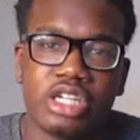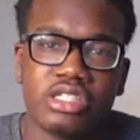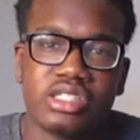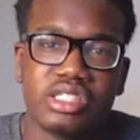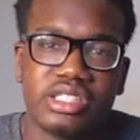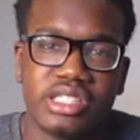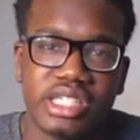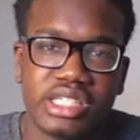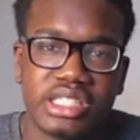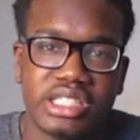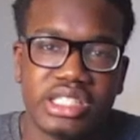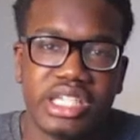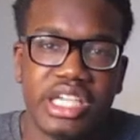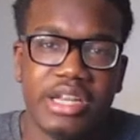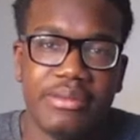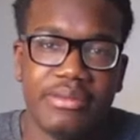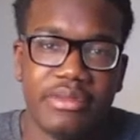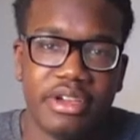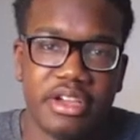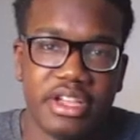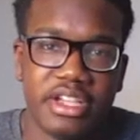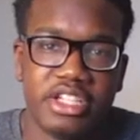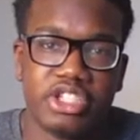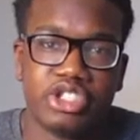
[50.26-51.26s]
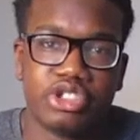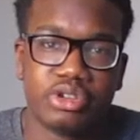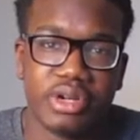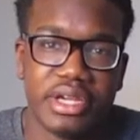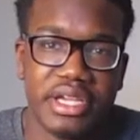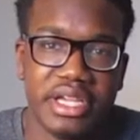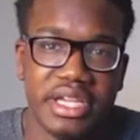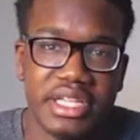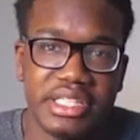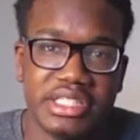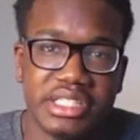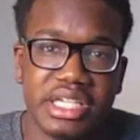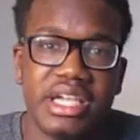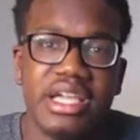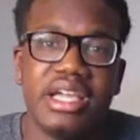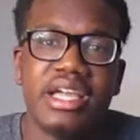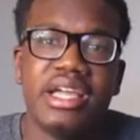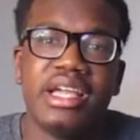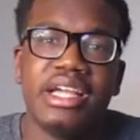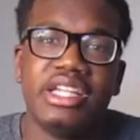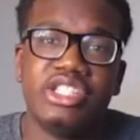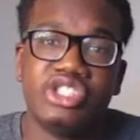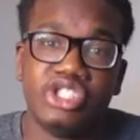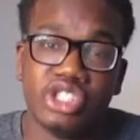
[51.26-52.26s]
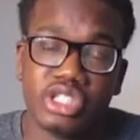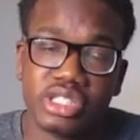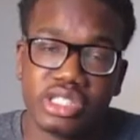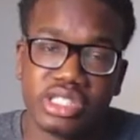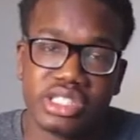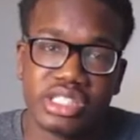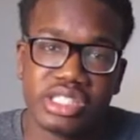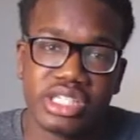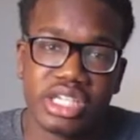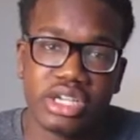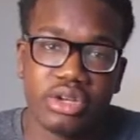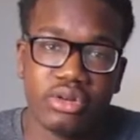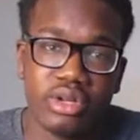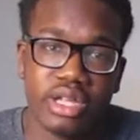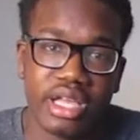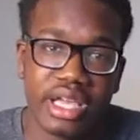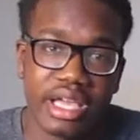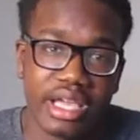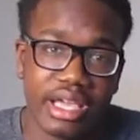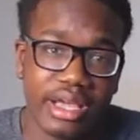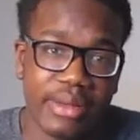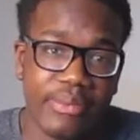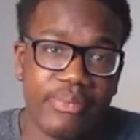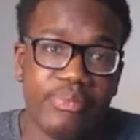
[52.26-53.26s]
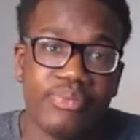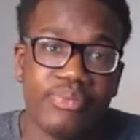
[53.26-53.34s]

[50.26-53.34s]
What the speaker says: 16 million trades in just a single day,